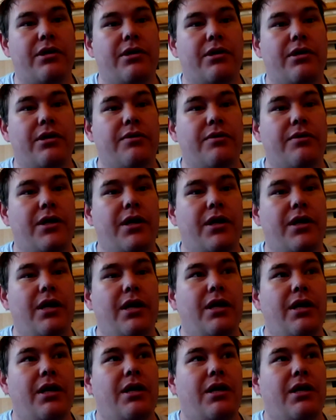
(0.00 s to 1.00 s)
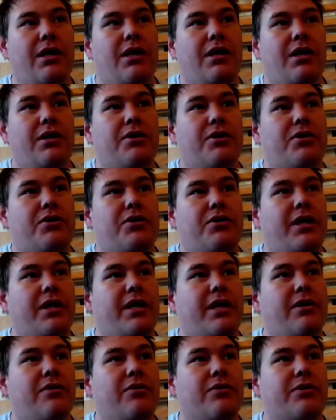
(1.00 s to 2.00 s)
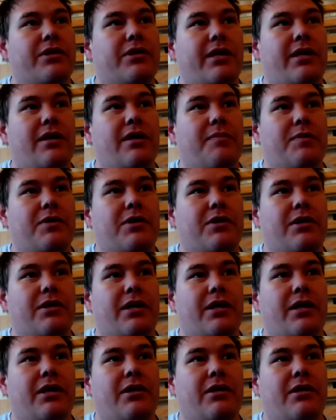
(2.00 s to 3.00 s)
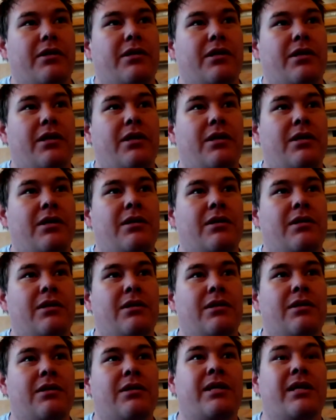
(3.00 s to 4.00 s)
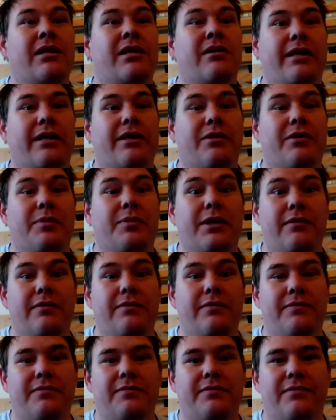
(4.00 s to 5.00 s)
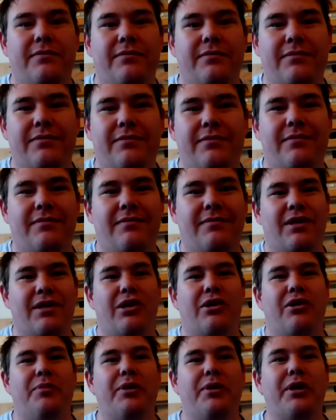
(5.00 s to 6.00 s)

So we're just trying to get it all set up so the kids settle down a bit, going a